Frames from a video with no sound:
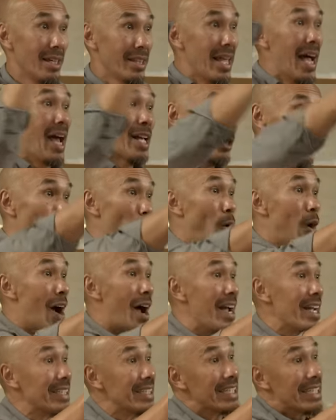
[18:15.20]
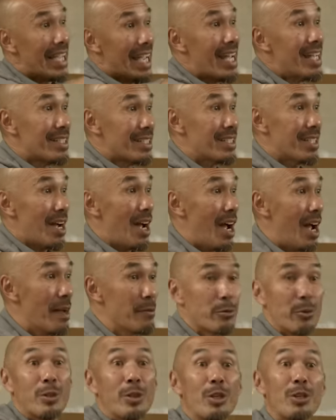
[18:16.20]
That's why in the end
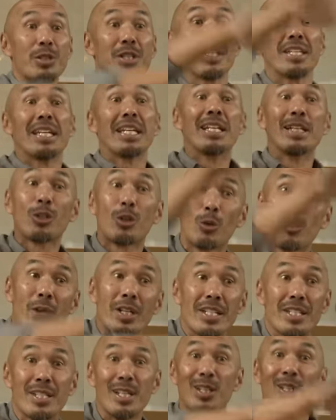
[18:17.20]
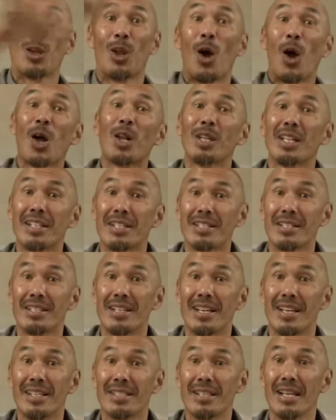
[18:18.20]
times, when there's an increase in
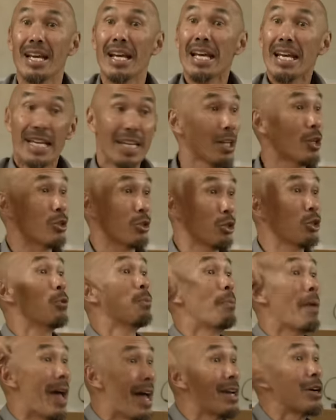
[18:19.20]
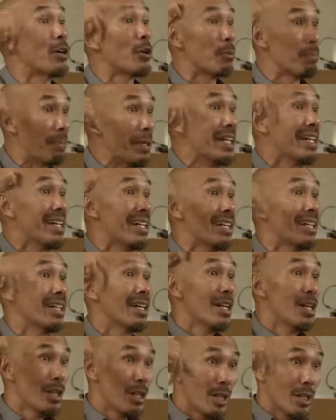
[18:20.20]
lawlessness, he goes, You better
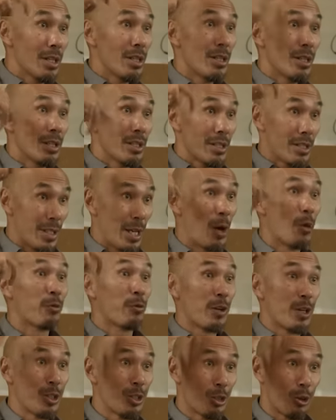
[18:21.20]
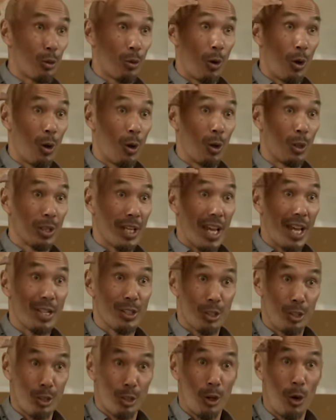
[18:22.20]
be self controlled
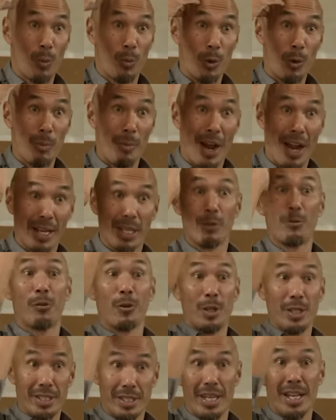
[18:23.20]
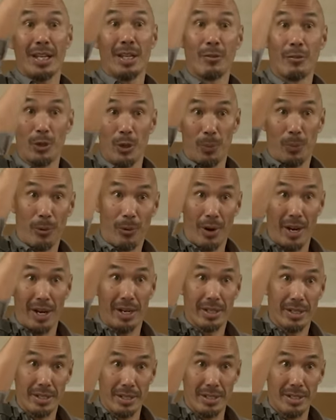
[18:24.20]
and sober minded for the sake of your
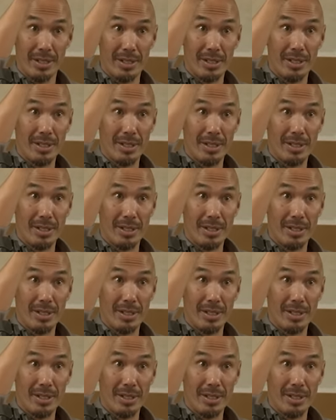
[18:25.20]
prayers